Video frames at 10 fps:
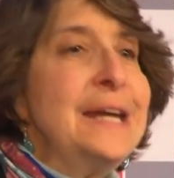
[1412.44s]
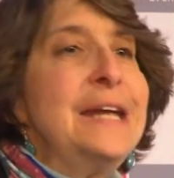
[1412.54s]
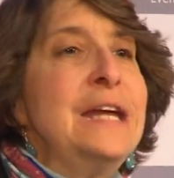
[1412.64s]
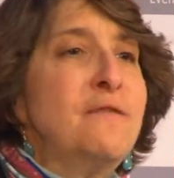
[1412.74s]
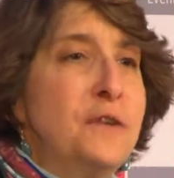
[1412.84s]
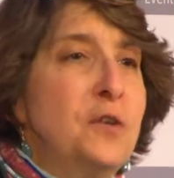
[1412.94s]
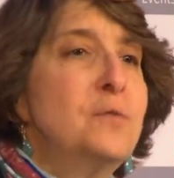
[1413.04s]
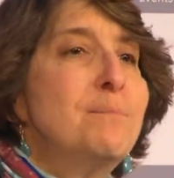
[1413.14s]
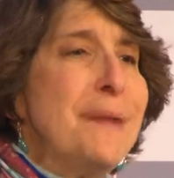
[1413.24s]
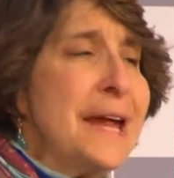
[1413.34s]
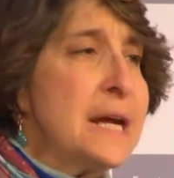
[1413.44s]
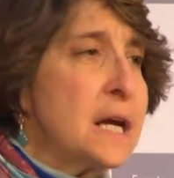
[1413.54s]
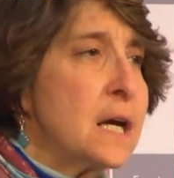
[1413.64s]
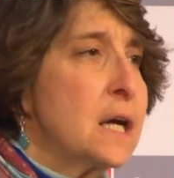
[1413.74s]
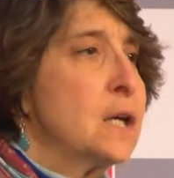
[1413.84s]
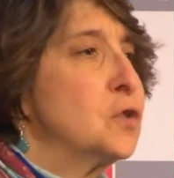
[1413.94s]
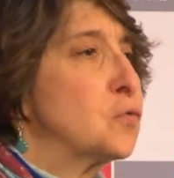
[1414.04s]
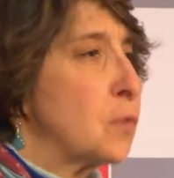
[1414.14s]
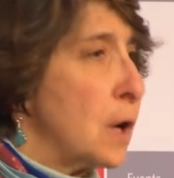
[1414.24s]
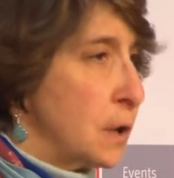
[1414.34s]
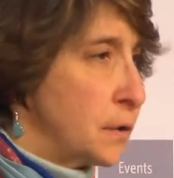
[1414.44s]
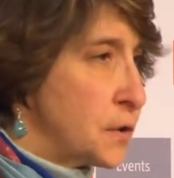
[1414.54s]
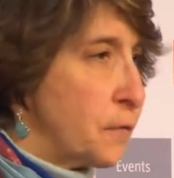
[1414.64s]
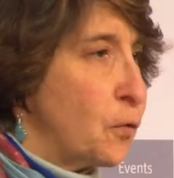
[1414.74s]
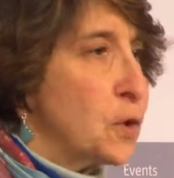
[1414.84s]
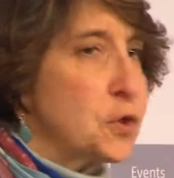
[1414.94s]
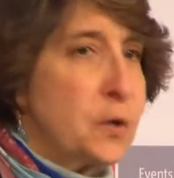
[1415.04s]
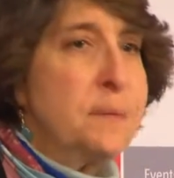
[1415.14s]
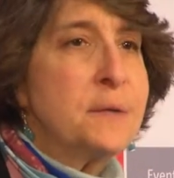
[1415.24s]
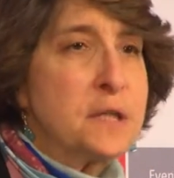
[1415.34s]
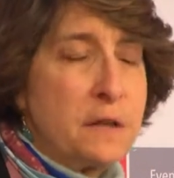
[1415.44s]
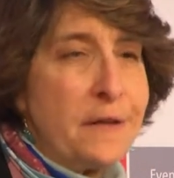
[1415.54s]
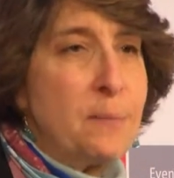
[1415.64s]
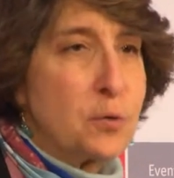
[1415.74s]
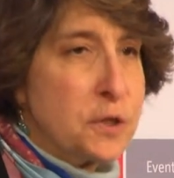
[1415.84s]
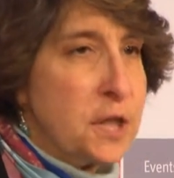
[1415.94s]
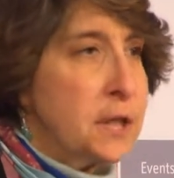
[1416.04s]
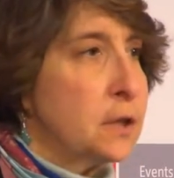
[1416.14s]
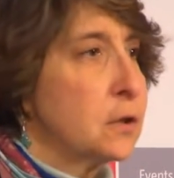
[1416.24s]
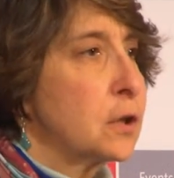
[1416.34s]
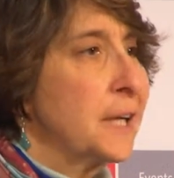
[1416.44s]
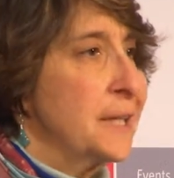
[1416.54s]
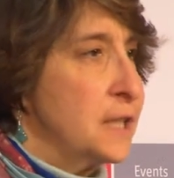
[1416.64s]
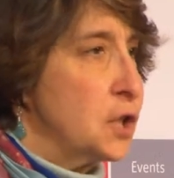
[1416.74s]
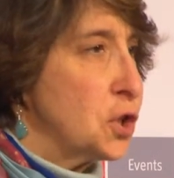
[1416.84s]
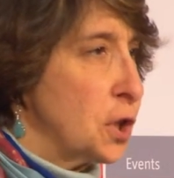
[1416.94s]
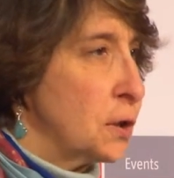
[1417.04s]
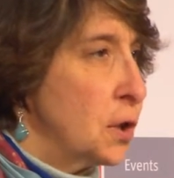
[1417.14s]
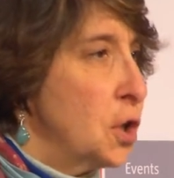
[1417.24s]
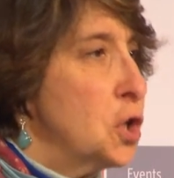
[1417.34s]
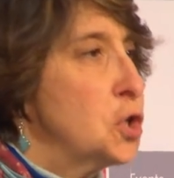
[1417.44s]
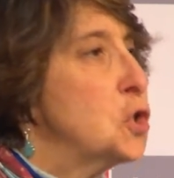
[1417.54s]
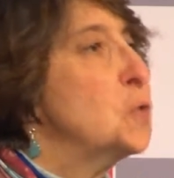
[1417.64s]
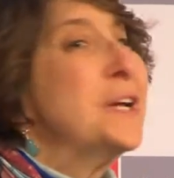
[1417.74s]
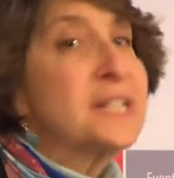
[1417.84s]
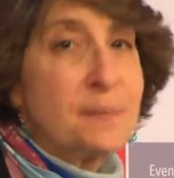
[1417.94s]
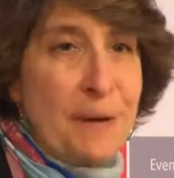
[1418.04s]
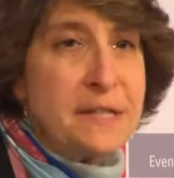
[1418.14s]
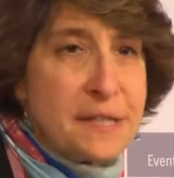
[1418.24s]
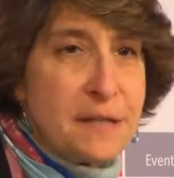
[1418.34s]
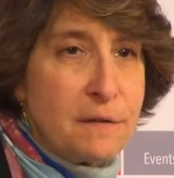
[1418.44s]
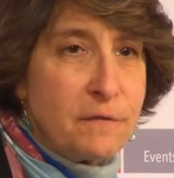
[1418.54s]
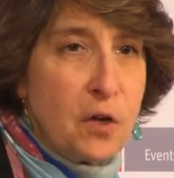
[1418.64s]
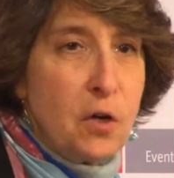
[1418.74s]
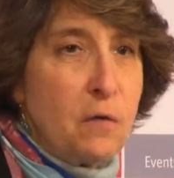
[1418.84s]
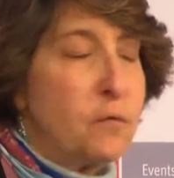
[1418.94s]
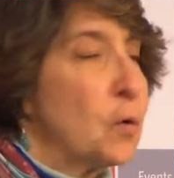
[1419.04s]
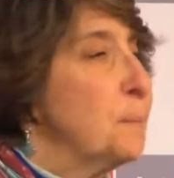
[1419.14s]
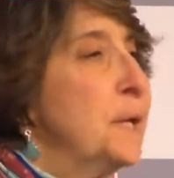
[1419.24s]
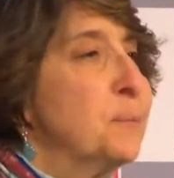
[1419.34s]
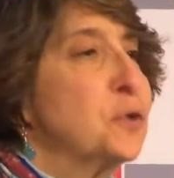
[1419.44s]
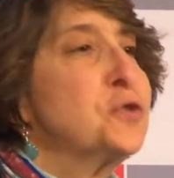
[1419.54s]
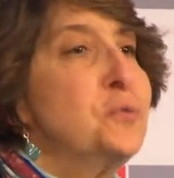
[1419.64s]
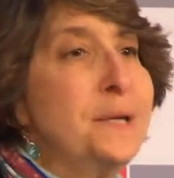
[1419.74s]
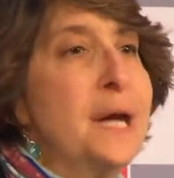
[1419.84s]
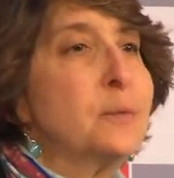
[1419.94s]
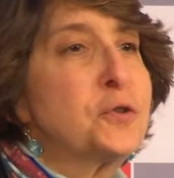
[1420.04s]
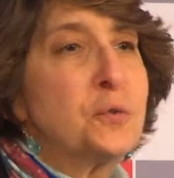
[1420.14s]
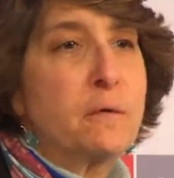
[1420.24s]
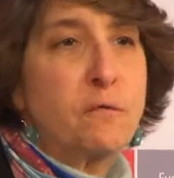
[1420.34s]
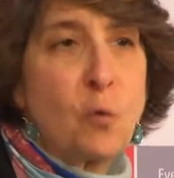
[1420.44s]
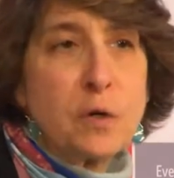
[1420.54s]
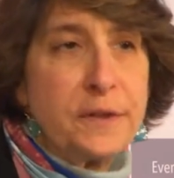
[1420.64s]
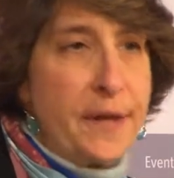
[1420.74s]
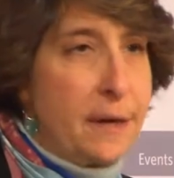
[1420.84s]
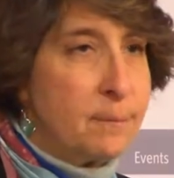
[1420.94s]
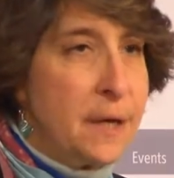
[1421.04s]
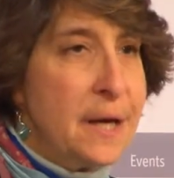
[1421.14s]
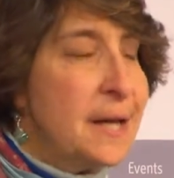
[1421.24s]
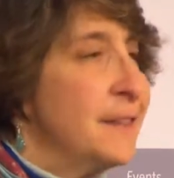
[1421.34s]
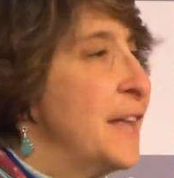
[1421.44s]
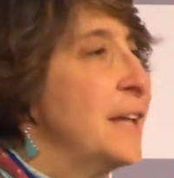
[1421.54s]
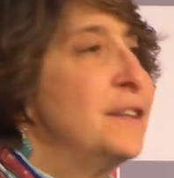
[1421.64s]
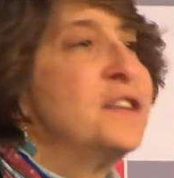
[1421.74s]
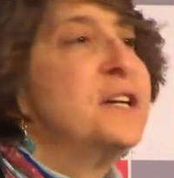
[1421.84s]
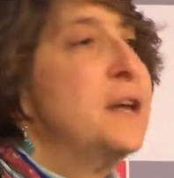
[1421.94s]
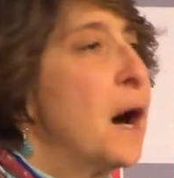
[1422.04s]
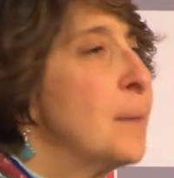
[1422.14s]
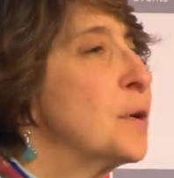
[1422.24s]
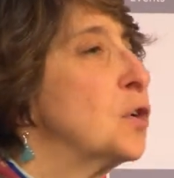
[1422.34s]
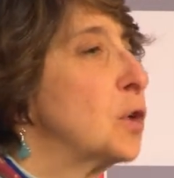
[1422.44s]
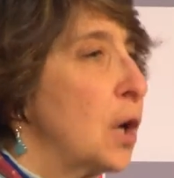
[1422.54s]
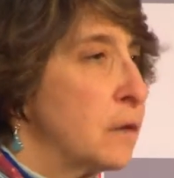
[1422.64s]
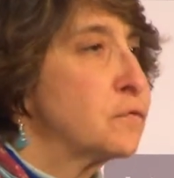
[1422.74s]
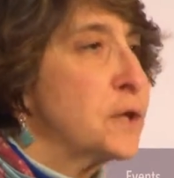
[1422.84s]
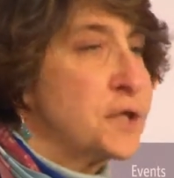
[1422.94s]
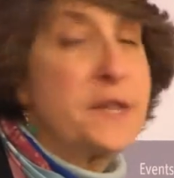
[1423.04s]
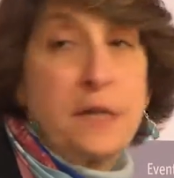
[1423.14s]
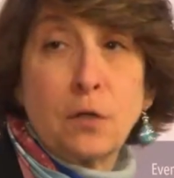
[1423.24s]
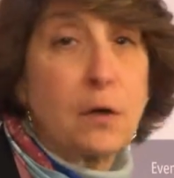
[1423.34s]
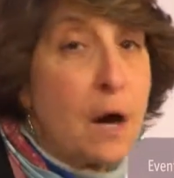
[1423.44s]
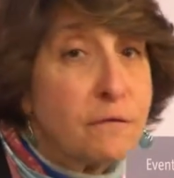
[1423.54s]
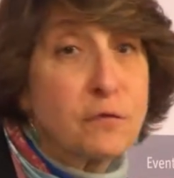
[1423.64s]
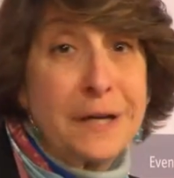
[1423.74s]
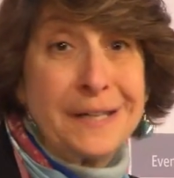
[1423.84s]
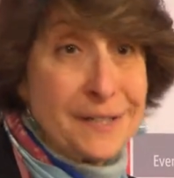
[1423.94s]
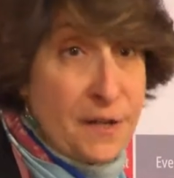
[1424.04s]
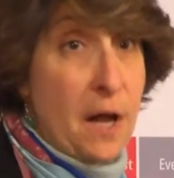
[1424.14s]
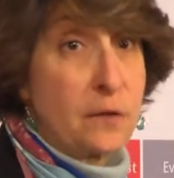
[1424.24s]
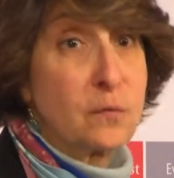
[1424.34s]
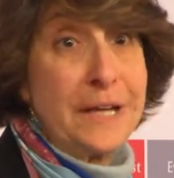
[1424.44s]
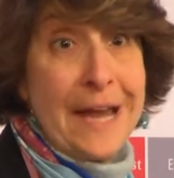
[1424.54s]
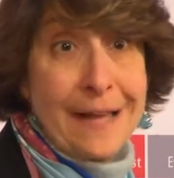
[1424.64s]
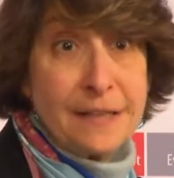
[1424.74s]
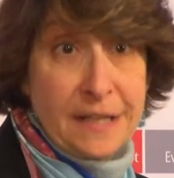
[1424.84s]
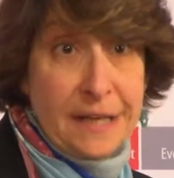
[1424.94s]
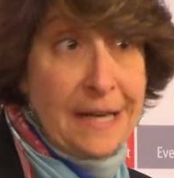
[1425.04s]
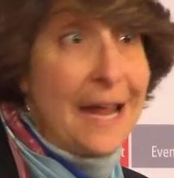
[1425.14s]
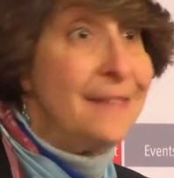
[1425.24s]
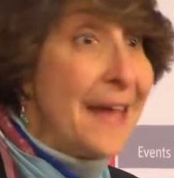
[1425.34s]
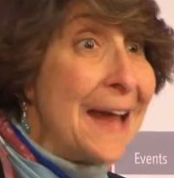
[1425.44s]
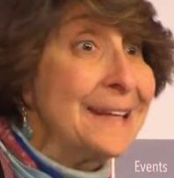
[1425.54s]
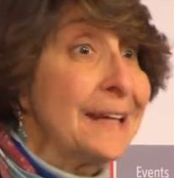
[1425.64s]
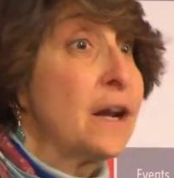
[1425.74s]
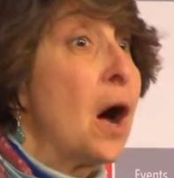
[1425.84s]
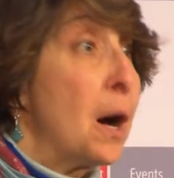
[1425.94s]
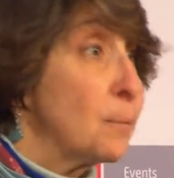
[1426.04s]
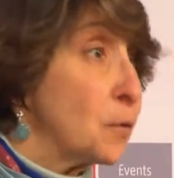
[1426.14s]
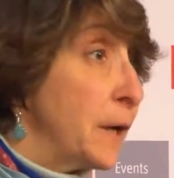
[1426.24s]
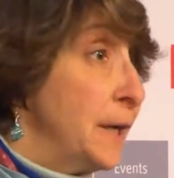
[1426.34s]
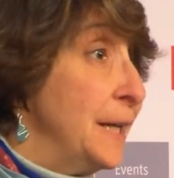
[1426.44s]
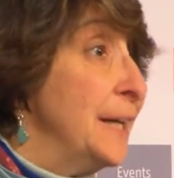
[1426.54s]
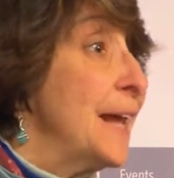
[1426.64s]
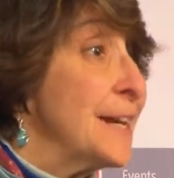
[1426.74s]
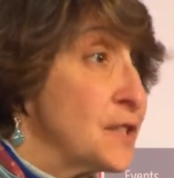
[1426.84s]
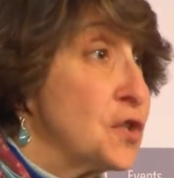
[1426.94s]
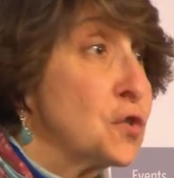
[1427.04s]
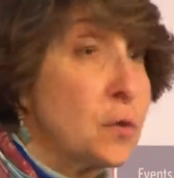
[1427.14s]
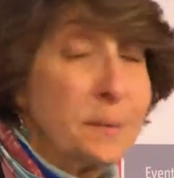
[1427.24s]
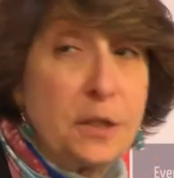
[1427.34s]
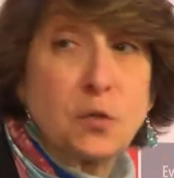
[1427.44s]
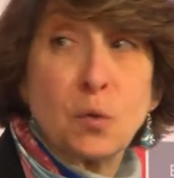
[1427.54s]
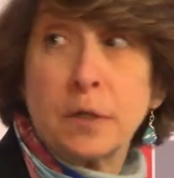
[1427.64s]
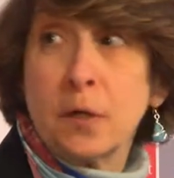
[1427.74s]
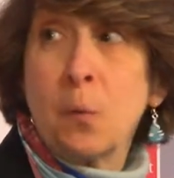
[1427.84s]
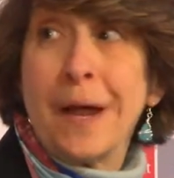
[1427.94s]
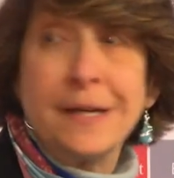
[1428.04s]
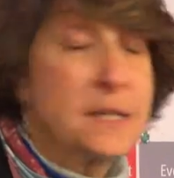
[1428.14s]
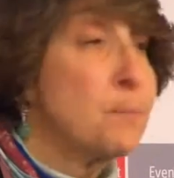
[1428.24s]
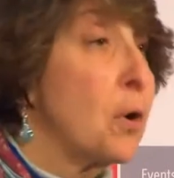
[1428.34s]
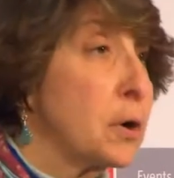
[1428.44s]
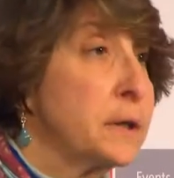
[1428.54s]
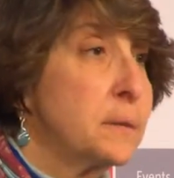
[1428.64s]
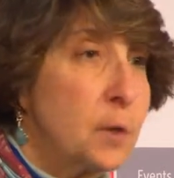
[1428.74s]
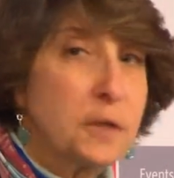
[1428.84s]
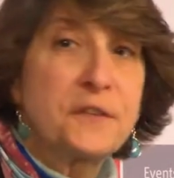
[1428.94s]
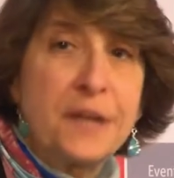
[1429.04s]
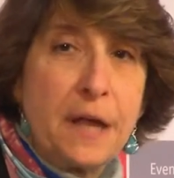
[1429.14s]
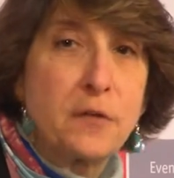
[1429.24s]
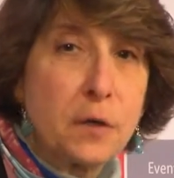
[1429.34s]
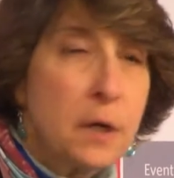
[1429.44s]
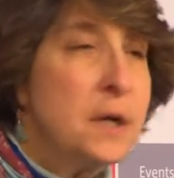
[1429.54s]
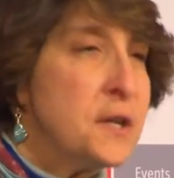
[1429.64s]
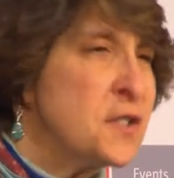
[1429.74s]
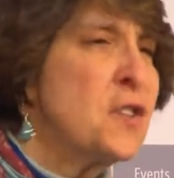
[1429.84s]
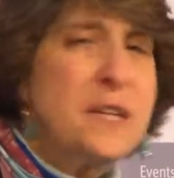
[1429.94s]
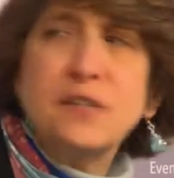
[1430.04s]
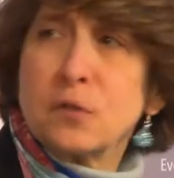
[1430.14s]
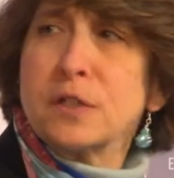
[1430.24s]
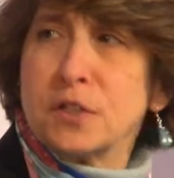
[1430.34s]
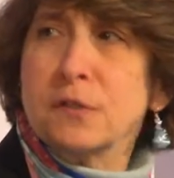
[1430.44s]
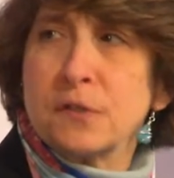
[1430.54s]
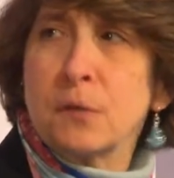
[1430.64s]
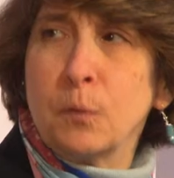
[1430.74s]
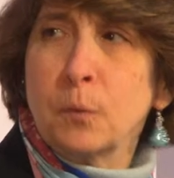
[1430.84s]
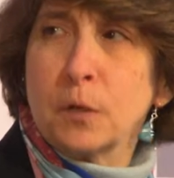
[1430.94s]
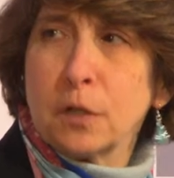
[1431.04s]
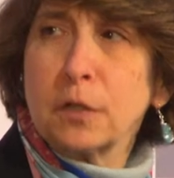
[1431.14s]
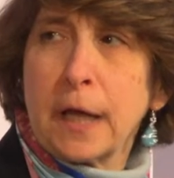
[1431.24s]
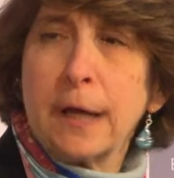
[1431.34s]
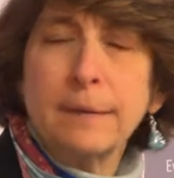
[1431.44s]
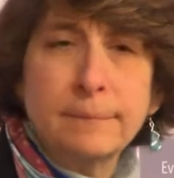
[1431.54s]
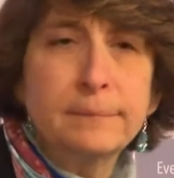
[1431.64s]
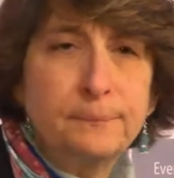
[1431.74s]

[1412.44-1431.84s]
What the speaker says: if you make drugs for treatment of a particular condition too expensive for people to be able to afford them, then the nominal coverage that you're offering is not a reality, and that can operate in as discriminatory a way as barring them altogether. So these are issues that we would look at.